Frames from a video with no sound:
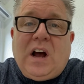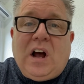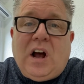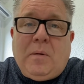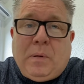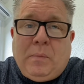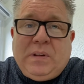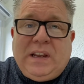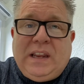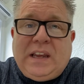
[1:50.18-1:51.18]
I'll pop
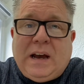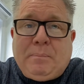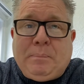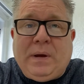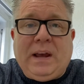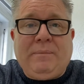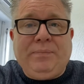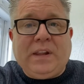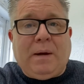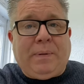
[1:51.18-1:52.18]
the link up, uh,
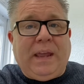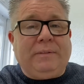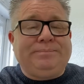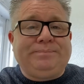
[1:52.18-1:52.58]
up here.